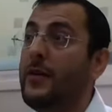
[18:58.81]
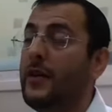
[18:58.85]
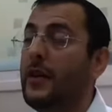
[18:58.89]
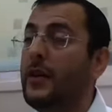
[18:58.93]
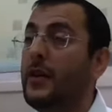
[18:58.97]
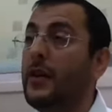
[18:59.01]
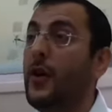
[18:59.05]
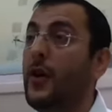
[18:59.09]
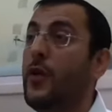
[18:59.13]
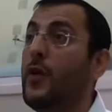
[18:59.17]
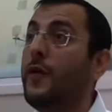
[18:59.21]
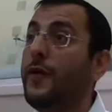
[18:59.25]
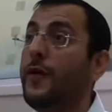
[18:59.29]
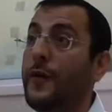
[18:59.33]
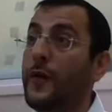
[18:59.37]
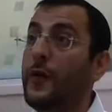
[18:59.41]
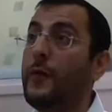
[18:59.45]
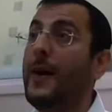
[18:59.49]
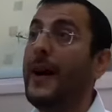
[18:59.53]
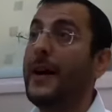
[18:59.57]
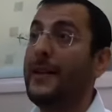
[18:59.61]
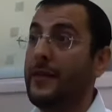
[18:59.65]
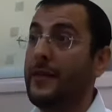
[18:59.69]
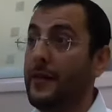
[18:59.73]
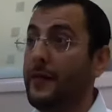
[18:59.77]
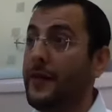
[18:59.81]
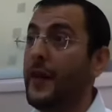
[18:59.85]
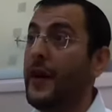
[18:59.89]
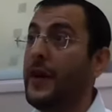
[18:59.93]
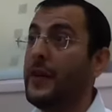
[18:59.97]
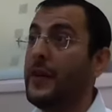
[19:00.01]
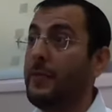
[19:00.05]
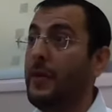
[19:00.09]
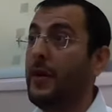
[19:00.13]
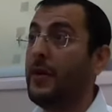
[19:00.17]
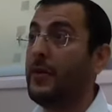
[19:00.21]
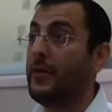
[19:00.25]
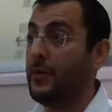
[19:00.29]
It's going to go all fall back to the
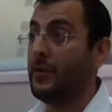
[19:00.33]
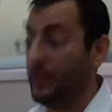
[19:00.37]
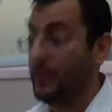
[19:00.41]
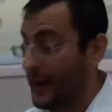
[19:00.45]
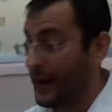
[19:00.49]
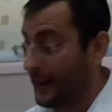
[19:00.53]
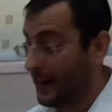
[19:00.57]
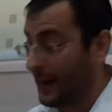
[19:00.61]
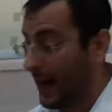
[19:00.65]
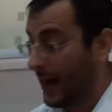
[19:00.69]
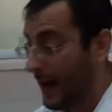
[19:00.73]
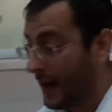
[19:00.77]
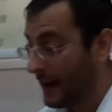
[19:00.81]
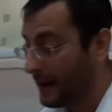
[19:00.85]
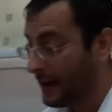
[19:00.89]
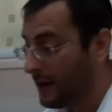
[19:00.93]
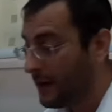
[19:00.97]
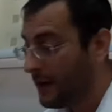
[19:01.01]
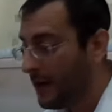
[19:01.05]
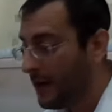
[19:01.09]
first person who dug nine.